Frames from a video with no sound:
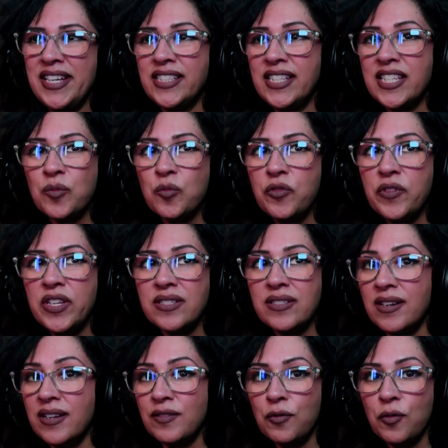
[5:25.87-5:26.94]
this movie
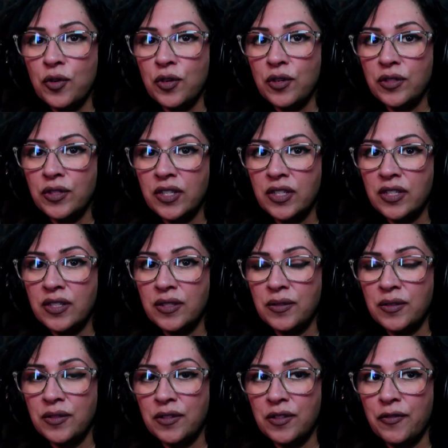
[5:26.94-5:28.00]
is not for
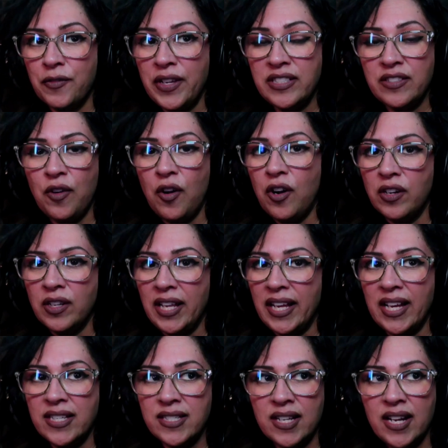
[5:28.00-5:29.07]
the faint of heart.
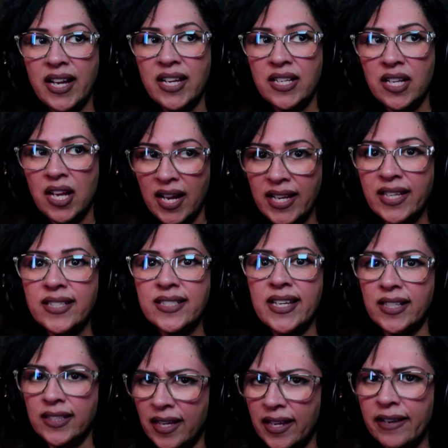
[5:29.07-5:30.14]
Like I said, I can
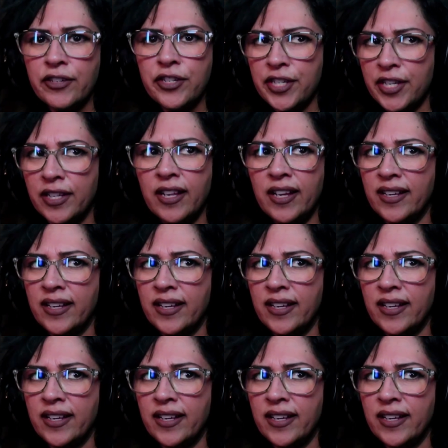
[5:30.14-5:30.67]
take a lot of shit.